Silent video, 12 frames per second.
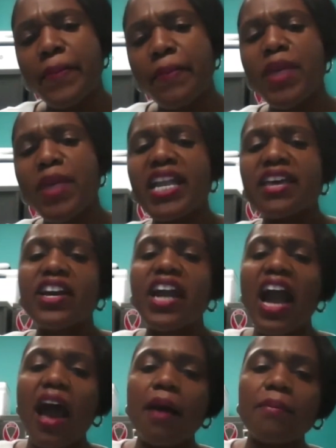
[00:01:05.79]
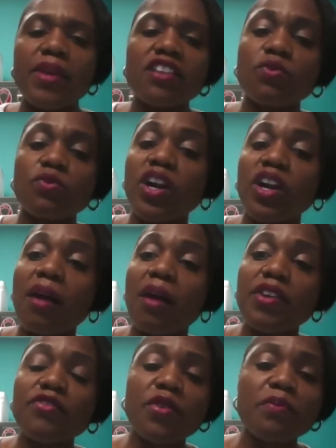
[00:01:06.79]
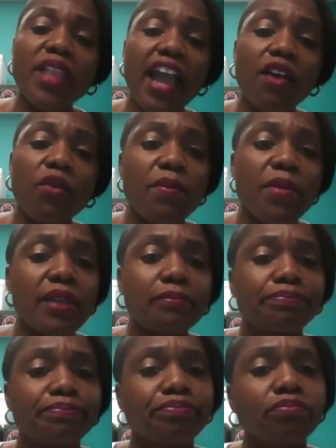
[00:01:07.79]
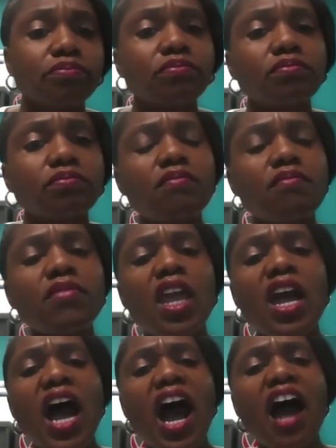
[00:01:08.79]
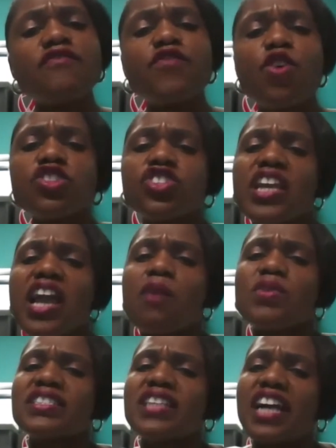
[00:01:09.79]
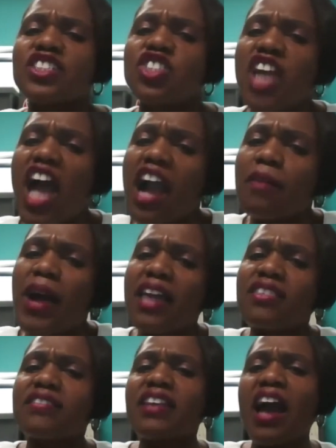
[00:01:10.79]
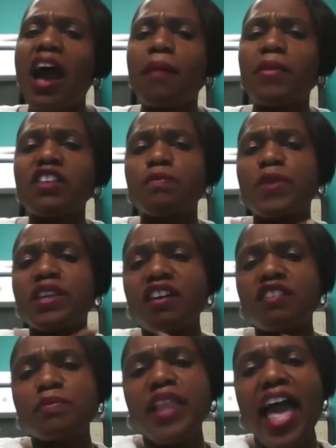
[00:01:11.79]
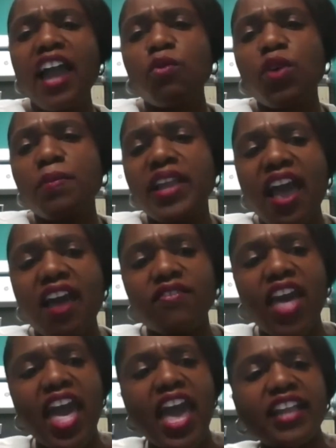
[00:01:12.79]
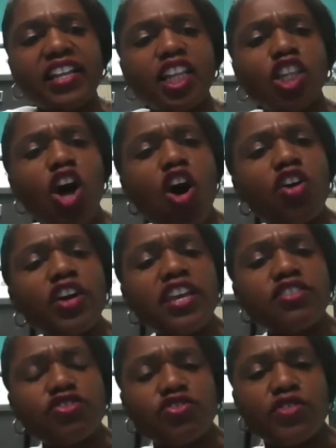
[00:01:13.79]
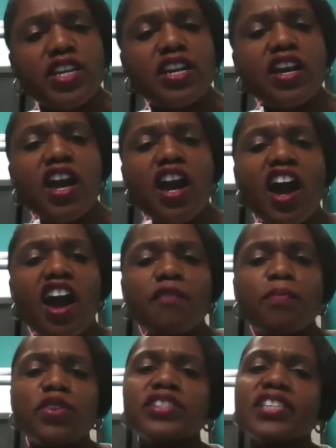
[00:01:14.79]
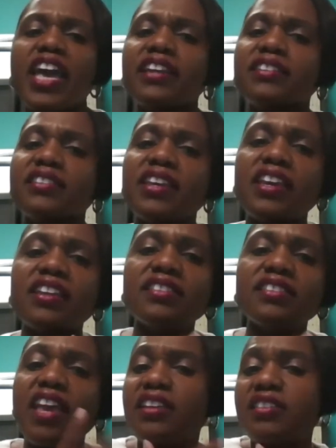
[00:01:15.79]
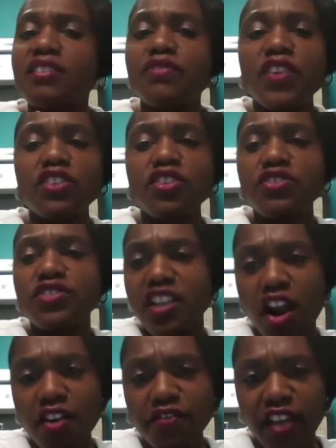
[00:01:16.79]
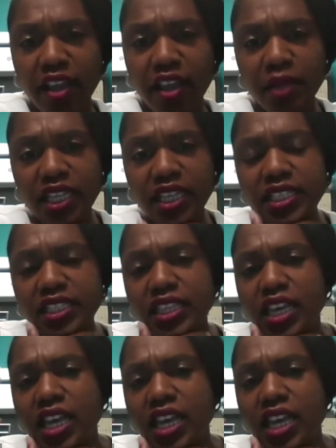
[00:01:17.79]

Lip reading: Many of the comments were coming from Black women. Unfortunately, I was not shocked by these comments because Black women have had a long history of protecting sex offenders in our families.